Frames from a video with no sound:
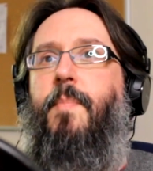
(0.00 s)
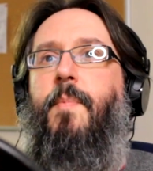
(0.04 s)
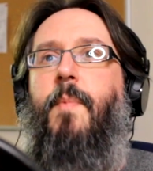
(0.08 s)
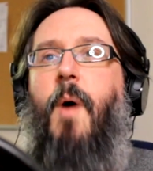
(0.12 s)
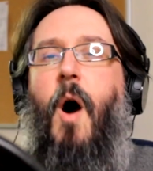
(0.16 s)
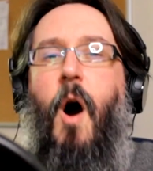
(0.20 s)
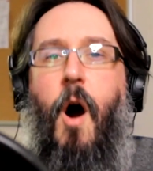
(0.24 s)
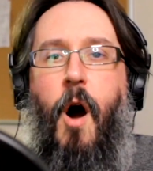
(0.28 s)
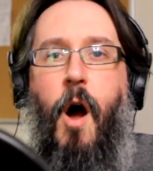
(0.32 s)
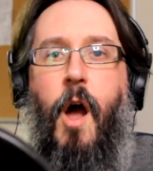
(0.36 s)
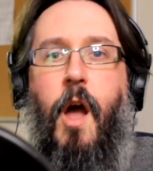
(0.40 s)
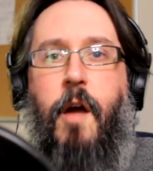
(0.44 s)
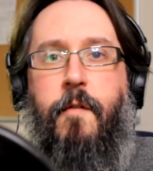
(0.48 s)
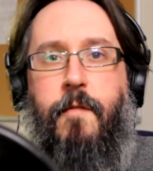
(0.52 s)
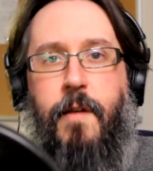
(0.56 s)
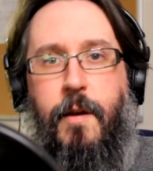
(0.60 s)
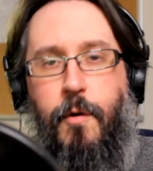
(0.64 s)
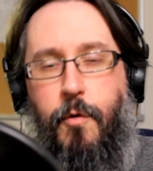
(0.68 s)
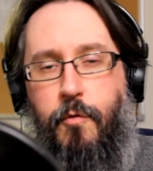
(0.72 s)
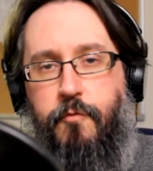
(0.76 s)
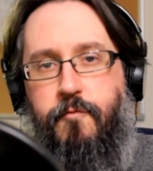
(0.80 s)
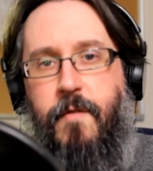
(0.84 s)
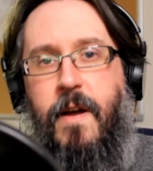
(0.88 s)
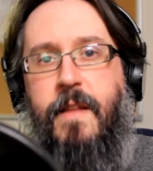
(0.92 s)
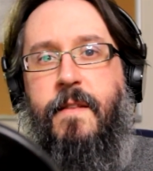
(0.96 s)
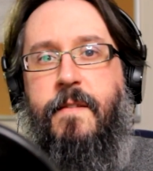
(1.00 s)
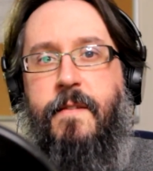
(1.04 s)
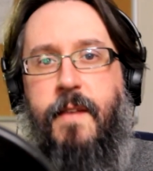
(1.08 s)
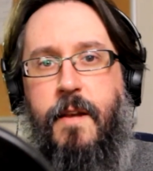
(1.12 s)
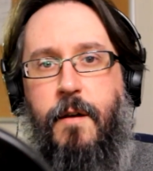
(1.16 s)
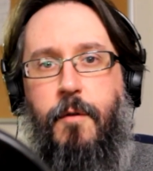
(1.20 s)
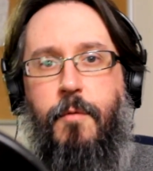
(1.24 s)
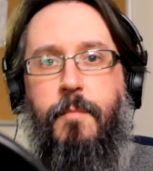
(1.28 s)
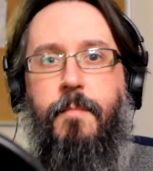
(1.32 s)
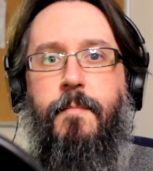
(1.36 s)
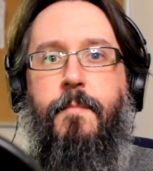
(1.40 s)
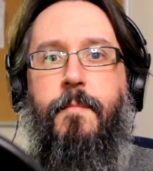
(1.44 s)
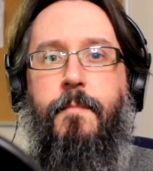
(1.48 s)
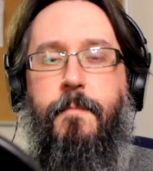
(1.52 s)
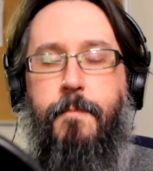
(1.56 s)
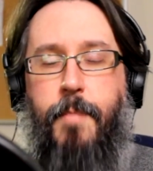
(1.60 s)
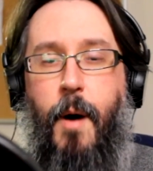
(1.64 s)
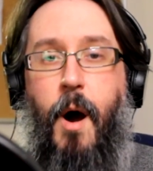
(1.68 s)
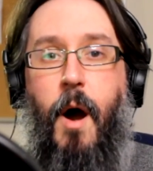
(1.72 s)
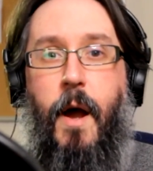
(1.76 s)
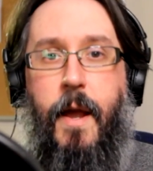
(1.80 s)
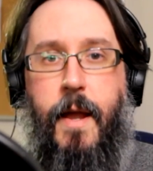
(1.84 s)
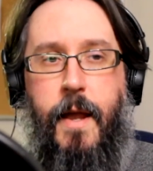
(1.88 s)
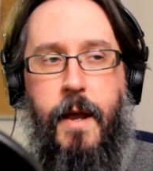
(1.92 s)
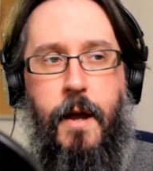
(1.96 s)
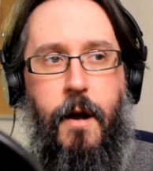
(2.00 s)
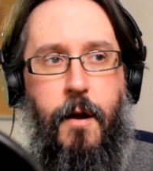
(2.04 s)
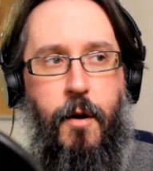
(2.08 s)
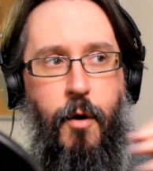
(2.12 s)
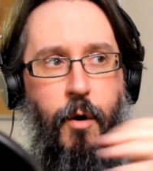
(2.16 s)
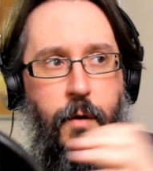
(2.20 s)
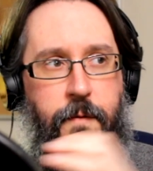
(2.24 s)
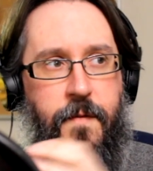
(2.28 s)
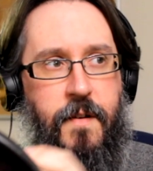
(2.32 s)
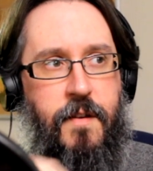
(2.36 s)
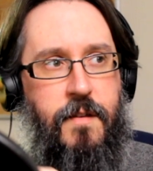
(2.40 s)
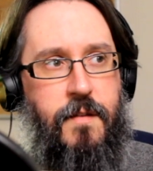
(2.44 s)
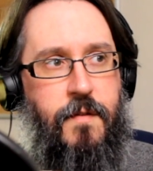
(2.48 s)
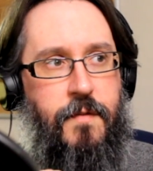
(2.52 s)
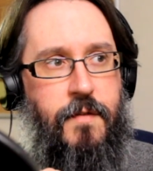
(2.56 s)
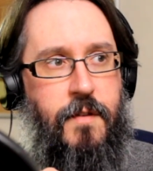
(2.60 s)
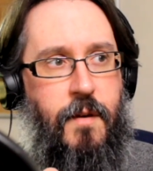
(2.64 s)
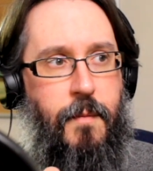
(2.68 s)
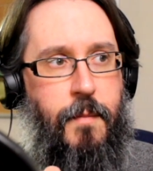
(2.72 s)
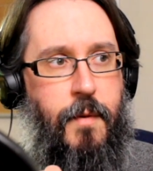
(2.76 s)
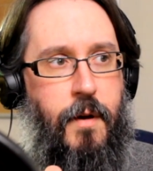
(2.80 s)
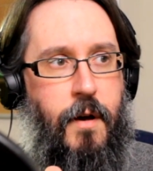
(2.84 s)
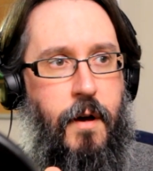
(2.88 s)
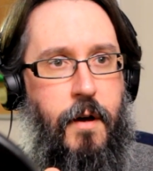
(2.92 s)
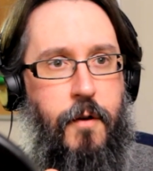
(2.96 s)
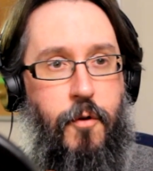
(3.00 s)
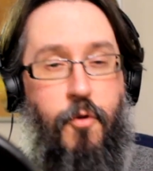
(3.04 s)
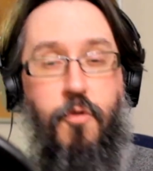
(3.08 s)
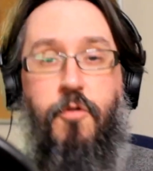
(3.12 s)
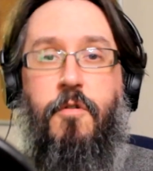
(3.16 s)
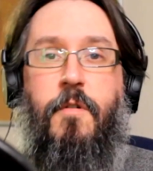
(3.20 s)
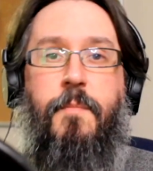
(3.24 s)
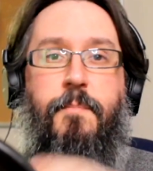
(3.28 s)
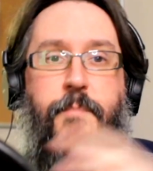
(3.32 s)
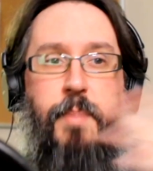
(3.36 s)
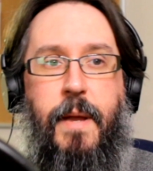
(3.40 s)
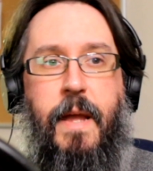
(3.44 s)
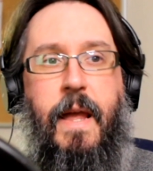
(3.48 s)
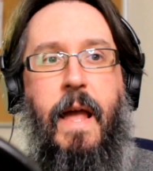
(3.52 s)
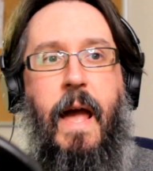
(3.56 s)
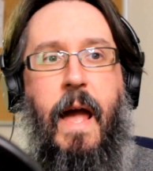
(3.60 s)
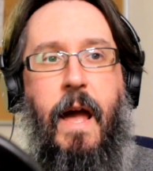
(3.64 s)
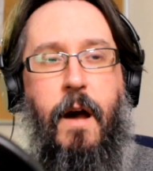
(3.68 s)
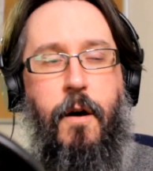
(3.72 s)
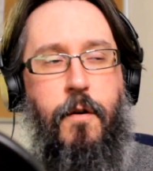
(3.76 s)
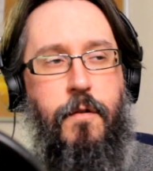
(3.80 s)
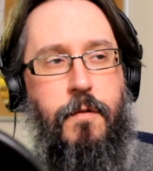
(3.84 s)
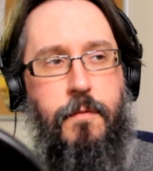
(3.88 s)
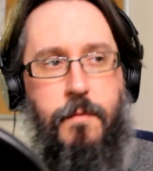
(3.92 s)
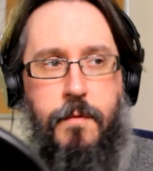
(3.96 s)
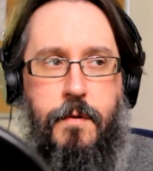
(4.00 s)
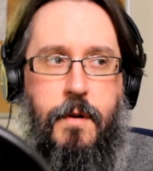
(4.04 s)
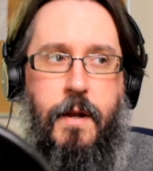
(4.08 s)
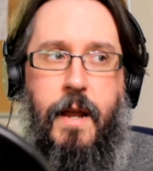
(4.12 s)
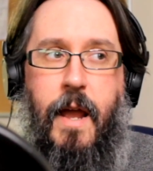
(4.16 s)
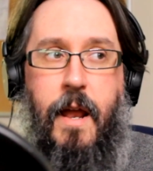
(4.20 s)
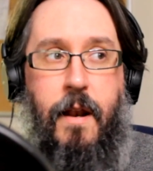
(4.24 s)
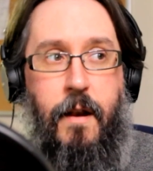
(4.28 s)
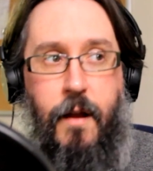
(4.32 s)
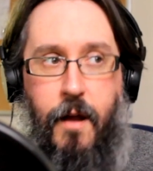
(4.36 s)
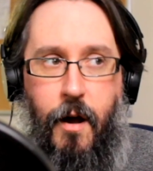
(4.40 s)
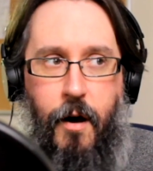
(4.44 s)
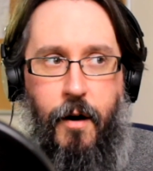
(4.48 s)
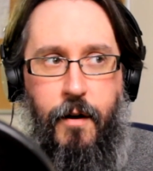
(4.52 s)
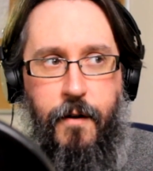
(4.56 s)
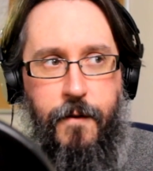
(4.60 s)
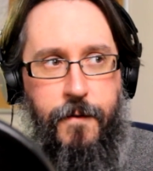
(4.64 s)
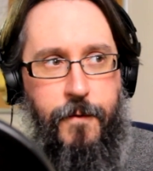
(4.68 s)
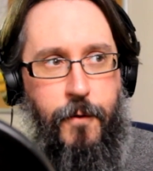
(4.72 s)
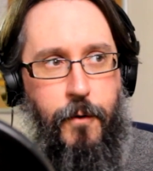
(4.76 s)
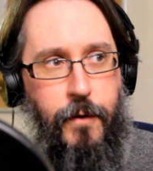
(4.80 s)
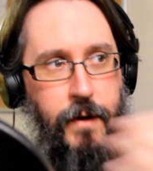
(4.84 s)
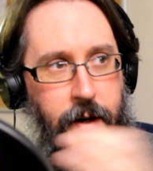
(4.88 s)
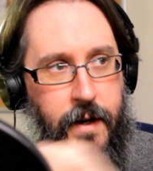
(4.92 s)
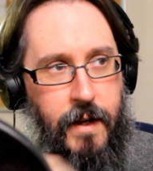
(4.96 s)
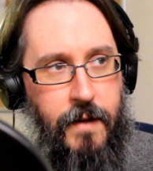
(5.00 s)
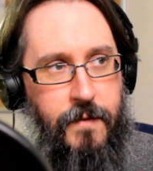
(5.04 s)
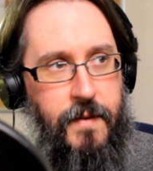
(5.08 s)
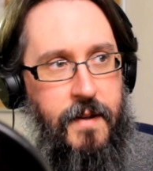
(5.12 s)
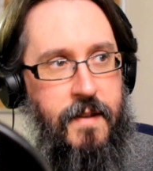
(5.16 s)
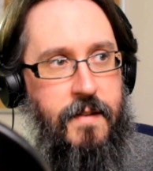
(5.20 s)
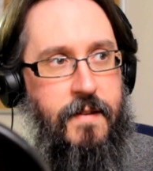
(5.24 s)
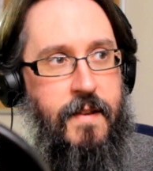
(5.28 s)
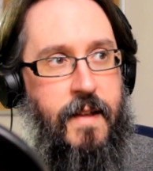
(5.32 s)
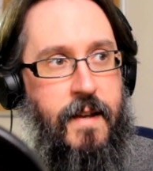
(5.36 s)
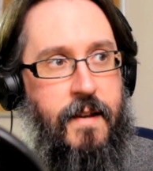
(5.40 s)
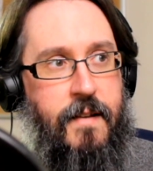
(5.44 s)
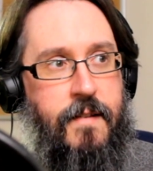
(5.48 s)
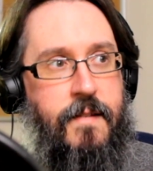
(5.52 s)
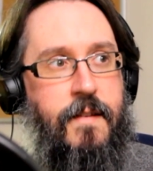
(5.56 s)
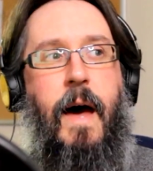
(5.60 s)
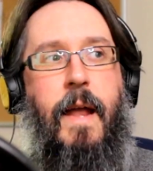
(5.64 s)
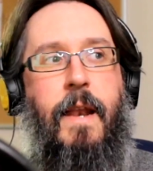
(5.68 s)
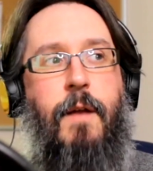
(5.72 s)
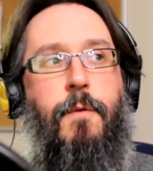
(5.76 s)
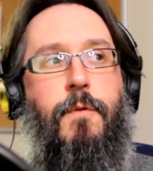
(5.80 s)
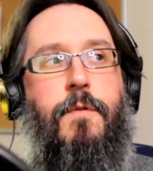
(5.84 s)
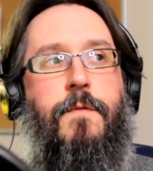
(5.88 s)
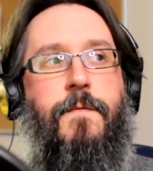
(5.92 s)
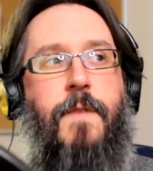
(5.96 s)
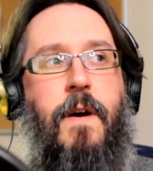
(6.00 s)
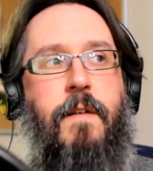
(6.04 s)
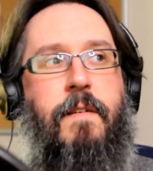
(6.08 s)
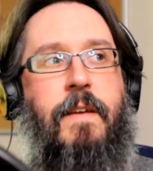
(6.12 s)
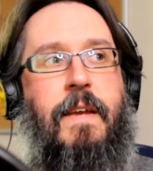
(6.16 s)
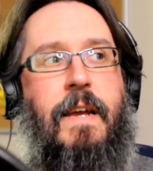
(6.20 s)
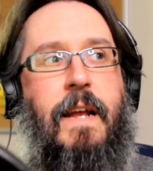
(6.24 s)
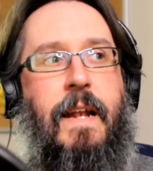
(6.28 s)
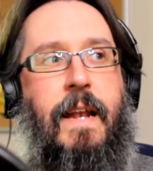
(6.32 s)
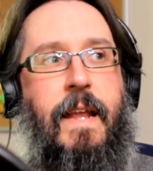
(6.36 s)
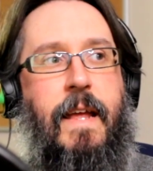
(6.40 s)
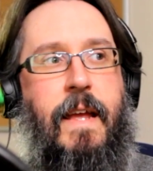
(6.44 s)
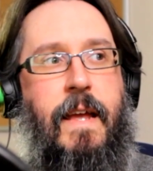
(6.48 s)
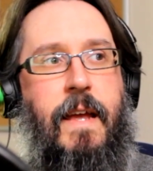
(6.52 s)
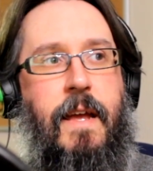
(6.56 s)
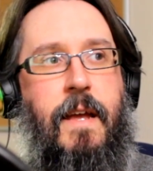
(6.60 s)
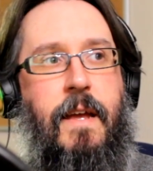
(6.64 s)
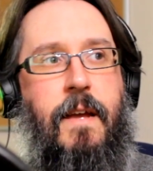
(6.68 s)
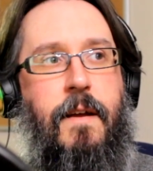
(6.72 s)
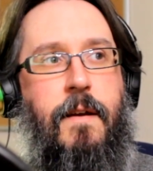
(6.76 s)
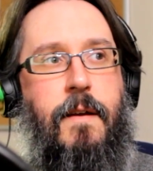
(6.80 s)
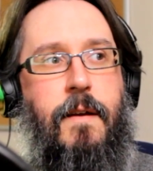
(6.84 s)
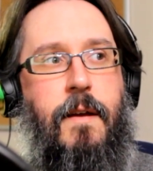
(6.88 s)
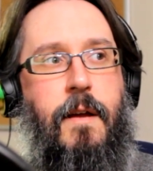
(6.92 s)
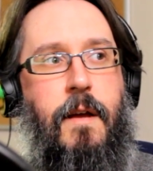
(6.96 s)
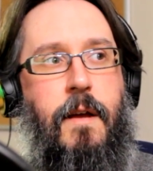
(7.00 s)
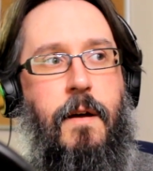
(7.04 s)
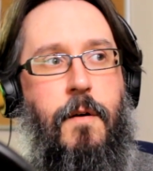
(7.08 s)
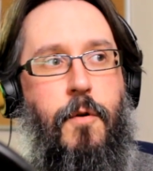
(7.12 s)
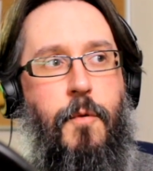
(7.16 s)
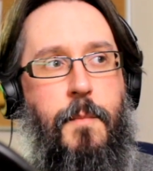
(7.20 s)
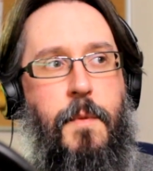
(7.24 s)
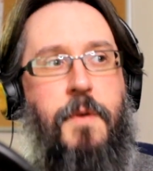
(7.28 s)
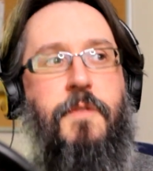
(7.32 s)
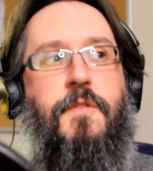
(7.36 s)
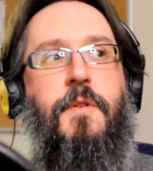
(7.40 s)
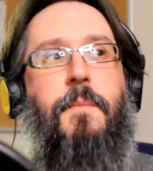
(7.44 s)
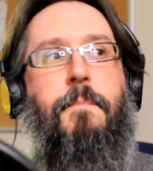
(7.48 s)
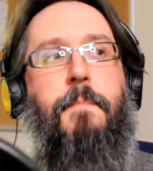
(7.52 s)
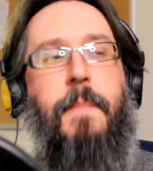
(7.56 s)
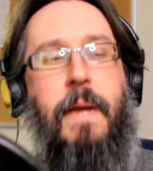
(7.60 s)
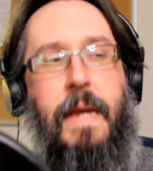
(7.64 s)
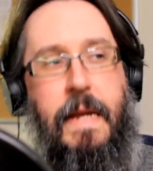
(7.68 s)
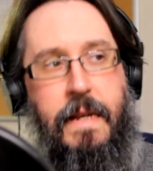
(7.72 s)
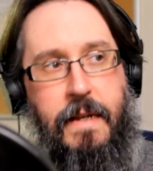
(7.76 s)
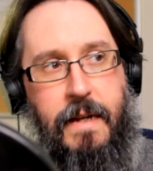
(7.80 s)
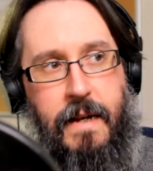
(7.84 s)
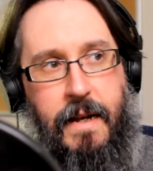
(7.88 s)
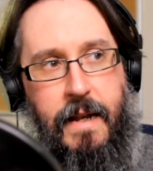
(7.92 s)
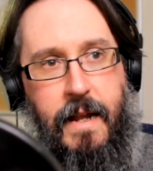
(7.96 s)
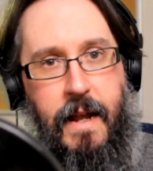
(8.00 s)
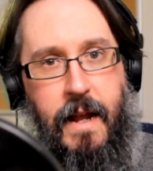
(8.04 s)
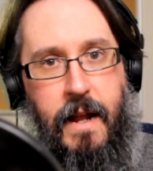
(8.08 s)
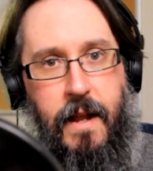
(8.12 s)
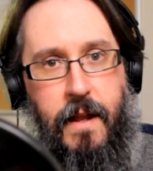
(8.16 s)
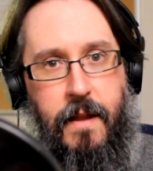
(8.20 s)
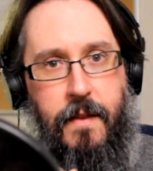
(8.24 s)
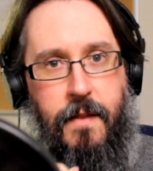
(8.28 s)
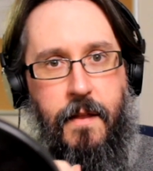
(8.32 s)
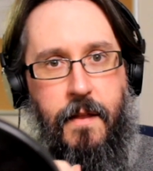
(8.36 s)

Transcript: hiring or renting or buying an office of some kind, or a big house, which again, I can't afford any of these things. And it was very clear almost immediately